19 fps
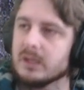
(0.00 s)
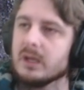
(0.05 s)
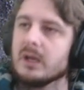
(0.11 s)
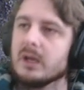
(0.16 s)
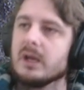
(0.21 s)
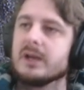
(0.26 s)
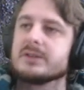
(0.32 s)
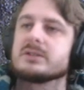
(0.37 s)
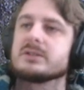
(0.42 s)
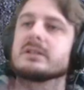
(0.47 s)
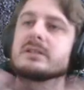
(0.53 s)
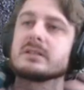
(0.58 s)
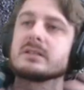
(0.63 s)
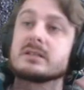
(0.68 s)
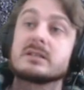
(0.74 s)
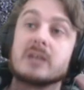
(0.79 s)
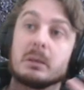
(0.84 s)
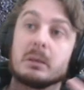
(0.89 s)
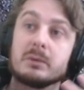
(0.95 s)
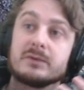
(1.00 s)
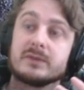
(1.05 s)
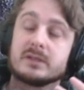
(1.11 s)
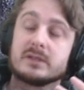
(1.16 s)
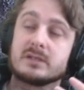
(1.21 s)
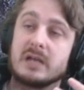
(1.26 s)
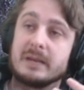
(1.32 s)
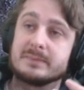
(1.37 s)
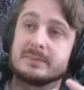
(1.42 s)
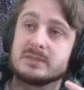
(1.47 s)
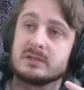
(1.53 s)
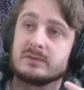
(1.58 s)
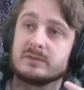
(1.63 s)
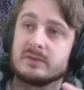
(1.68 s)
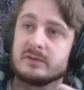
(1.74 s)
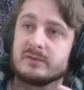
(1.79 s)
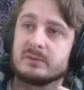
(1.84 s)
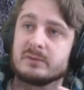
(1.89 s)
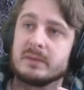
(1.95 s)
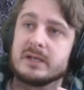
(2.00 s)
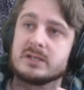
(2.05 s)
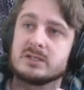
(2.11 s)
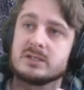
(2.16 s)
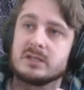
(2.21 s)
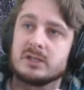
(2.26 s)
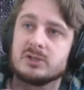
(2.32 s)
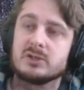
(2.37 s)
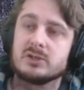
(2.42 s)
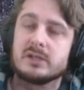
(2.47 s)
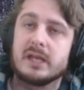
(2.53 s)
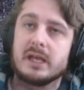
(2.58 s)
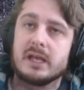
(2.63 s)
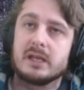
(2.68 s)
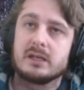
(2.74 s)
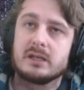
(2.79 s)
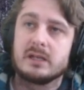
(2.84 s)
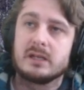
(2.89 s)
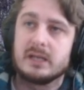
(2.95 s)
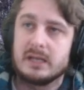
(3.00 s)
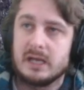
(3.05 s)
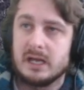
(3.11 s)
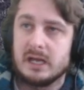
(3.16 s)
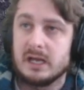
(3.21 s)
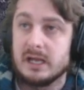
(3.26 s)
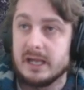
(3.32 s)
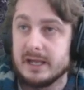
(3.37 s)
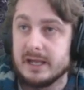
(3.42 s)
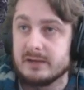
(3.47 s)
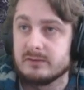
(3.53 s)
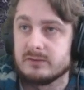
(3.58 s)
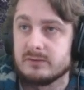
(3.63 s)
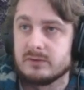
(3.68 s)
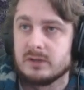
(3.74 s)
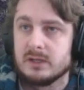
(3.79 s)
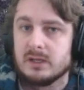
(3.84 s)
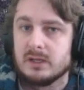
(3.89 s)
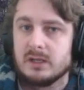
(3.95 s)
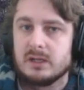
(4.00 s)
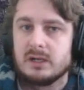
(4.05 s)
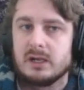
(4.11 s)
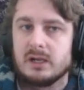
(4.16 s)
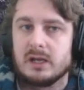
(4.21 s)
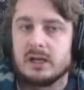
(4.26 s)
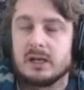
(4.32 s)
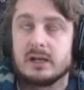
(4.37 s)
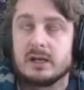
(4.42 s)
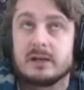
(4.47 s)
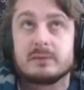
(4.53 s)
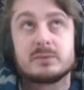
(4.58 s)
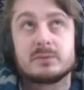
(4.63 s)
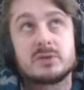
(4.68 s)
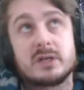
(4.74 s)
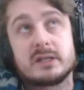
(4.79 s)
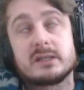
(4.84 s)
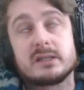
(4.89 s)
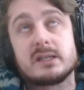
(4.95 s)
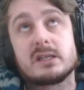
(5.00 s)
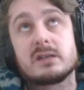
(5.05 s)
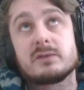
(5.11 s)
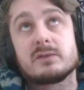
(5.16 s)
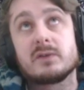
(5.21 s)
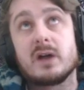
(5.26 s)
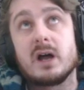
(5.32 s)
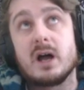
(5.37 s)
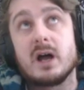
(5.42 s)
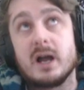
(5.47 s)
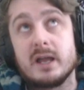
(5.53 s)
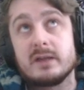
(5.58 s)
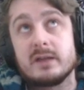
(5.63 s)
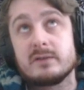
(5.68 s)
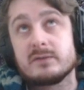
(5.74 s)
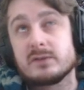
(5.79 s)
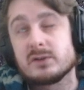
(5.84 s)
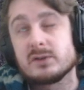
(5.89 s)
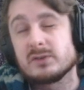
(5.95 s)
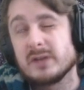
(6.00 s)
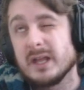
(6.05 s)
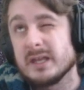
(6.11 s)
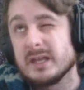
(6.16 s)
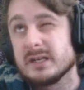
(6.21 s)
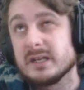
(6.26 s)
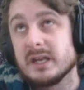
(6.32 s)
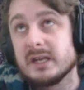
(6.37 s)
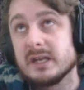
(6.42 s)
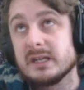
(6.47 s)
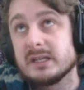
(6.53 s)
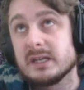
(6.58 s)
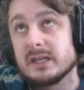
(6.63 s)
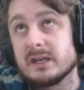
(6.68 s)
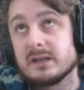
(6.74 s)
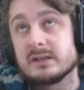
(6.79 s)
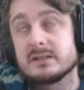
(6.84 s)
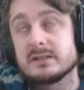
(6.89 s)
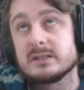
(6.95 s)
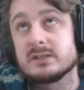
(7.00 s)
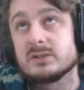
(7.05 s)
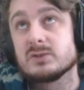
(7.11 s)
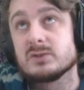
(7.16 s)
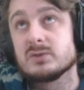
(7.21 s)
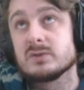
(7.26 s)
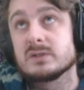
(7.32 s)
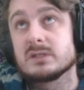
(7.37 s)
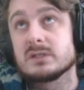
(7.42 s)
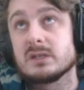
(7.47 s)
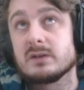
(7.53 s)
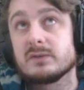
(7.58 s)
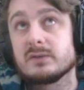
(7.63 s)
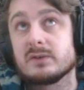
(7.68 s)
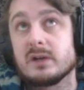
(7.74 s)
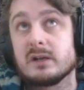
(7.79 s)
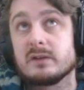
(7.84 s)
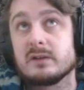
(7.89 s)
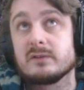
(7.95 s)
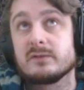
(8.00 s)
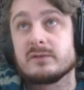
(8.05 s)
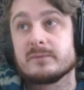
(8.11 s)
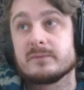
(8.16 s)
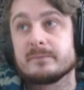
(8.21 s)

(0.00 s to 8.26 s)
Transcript: And so these are some of the types of information that you can have. I'm trying to think if I've created any characters that do stuff kind of